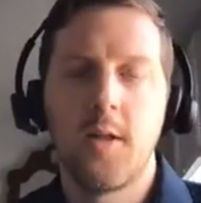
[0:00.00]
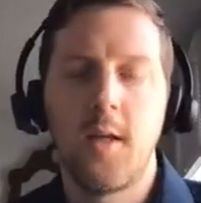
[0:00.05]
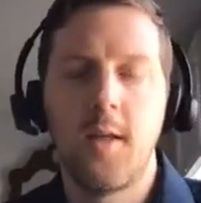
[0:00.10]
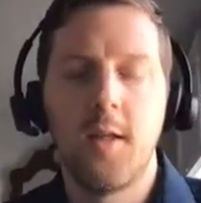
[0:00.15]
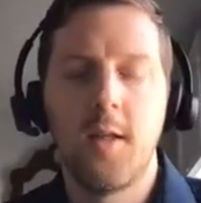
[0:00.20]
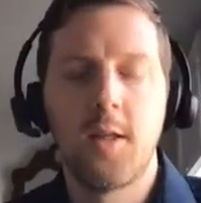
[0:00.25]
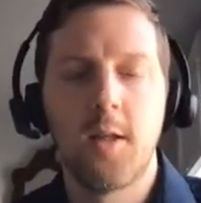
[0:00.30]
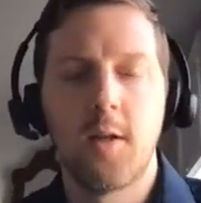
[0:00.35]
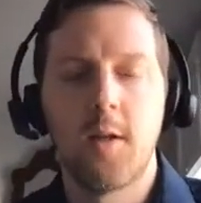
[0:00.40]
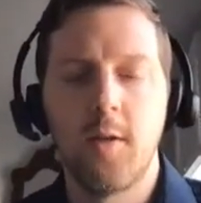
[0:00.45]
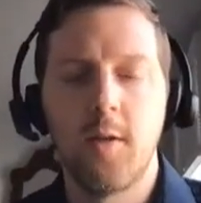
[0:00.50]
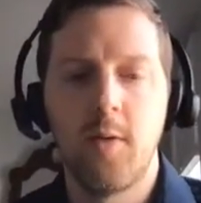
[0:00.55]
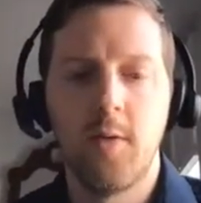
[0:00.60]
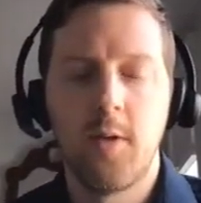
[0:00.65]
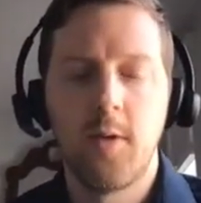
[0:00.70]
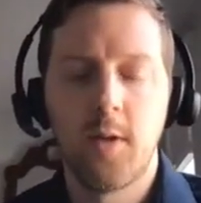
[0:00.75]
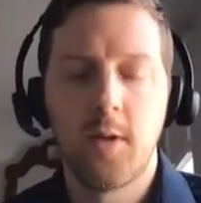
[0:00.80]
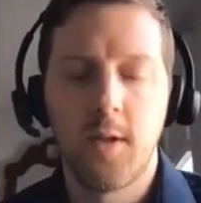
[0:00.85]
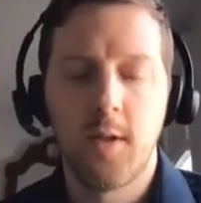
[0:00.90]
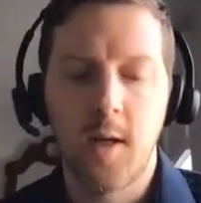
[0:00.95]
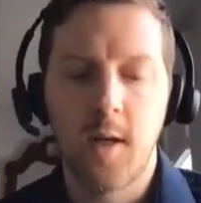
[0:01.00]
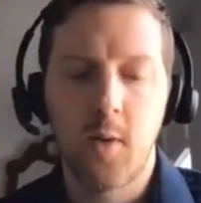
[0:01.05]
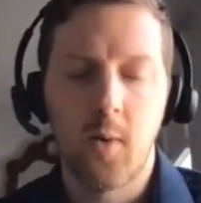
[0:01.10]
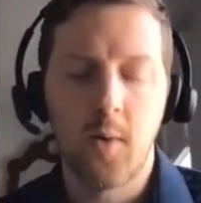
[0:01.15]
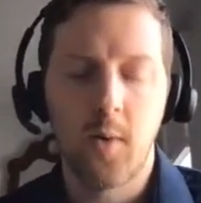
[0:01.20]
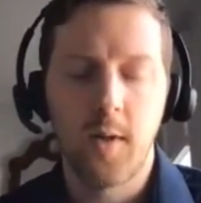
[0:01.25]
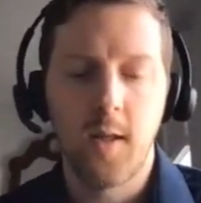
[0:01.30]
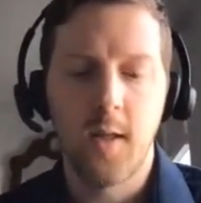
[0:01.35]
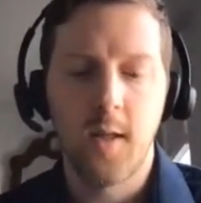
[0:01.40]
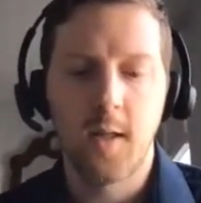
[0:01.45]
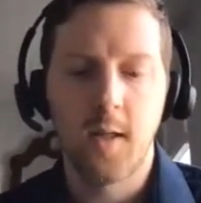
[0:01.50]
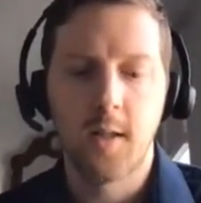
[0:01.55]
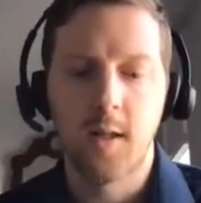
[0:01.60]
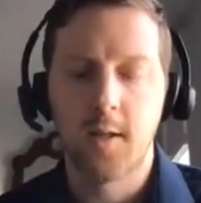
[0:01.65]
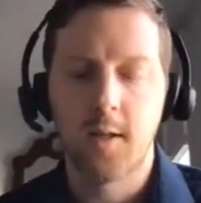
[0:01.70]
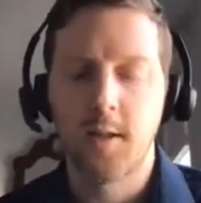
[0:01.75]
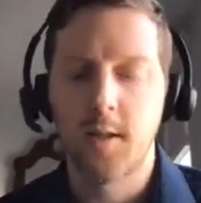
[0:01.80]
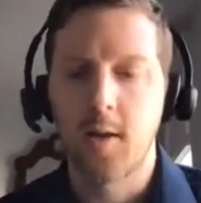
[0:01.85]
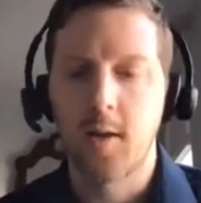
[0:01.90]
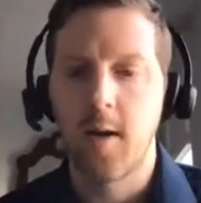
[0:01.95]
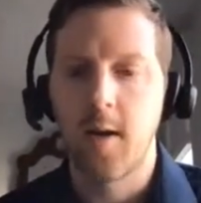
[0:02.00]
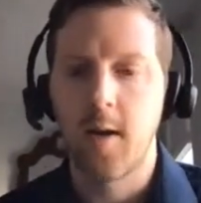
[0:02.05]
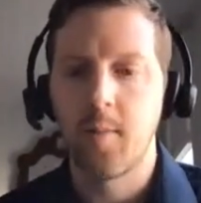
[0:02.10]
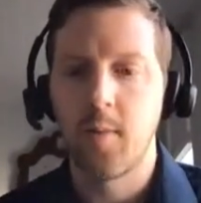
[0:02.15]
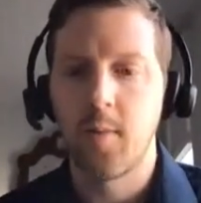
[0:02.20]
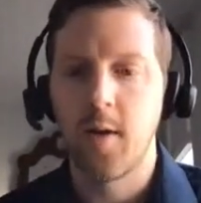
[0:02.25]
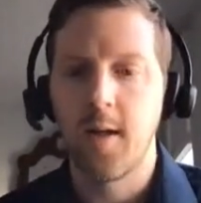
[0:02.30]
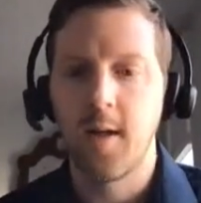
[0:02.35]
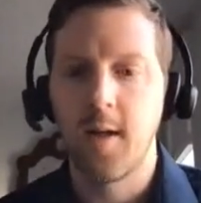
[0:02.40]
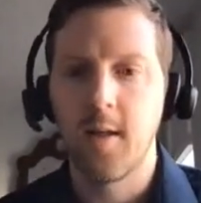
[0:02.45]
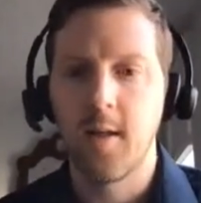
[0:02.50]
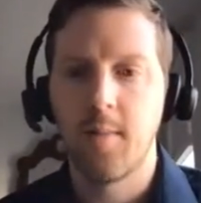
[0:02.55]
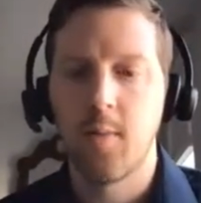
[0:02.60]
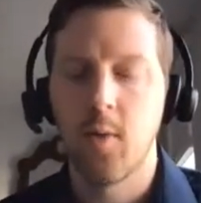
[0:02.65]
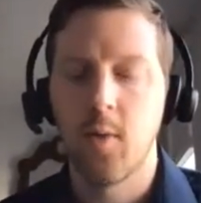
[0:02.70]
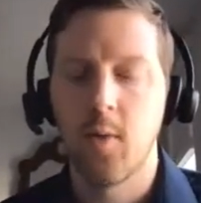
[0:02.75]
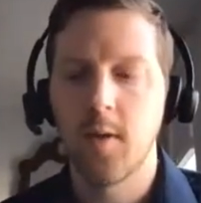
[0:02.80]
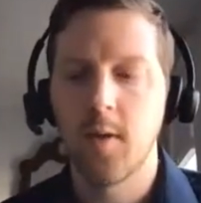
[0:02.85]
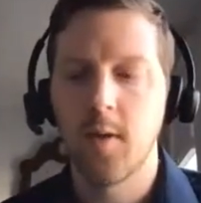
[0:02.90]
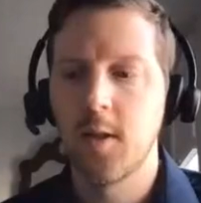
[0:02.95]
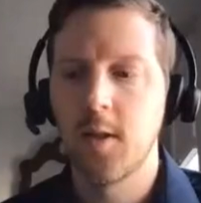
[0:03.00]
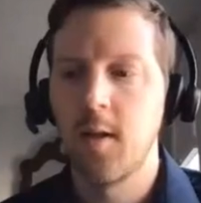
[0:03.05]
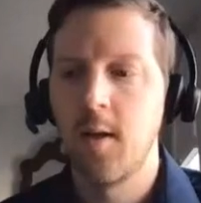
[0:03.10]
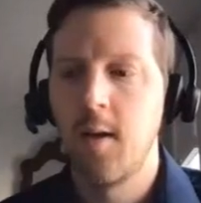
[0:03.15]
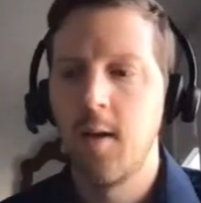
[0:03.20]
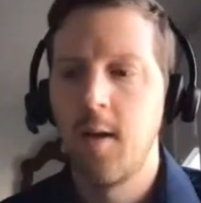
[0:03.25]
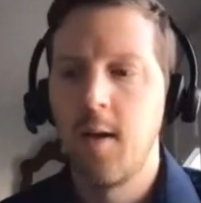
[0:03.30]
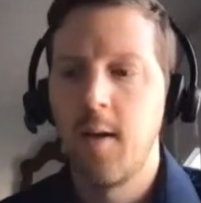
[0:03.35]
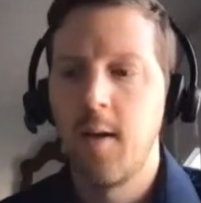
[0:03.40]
And this includes not only the tugs that are operating in the ports,